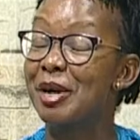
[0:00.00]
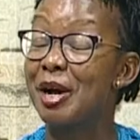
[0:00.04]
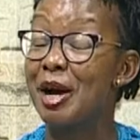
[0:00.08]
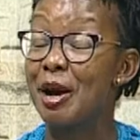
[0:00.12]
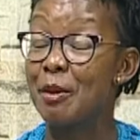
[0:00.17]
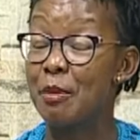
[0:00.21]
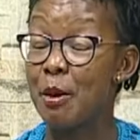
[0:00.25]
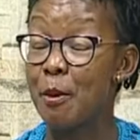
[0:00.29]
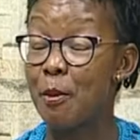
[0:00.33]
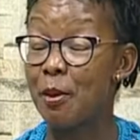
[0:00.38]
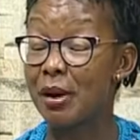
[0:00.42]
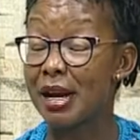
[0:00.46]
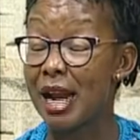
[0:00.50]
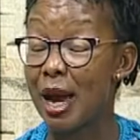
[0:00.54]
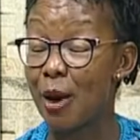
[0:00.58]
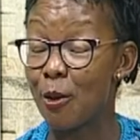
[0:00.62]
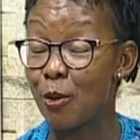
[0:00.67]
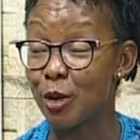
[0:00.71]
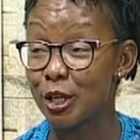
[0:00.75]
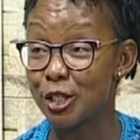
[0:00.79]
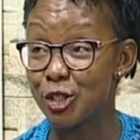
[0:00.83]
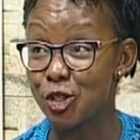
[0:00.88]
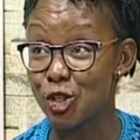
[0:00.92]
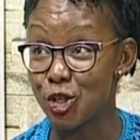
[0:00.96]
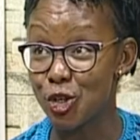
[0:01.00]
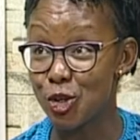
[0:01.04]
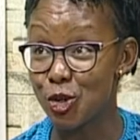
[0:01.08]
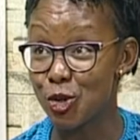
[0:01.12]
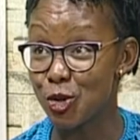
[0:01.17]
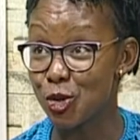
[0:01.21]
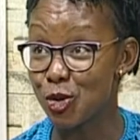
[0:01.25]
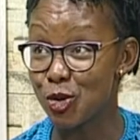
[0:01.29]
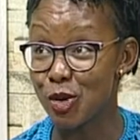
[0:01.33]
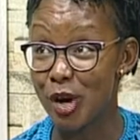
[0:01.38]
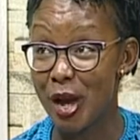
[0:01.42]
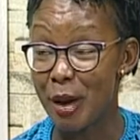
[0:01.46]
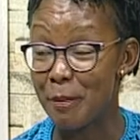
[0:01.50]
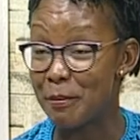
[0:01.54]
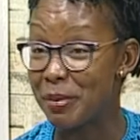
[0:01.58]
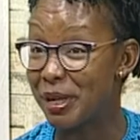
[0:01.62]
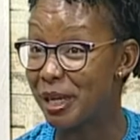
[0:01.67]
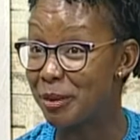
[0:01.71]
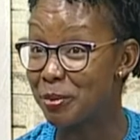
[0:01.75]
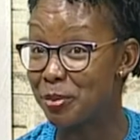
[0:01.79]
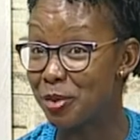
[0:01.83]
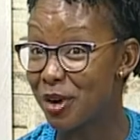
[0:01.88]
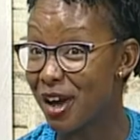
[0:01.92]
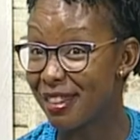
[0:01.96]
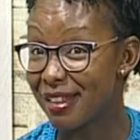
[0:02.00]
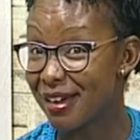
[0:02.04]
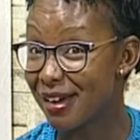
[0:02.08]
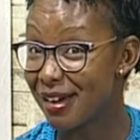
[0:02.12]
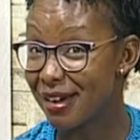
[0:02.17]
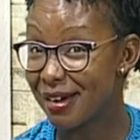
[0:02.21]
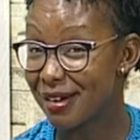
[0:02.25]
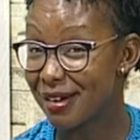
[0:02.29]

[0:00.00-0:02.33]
people are watching you. Yes, Big watching brother. you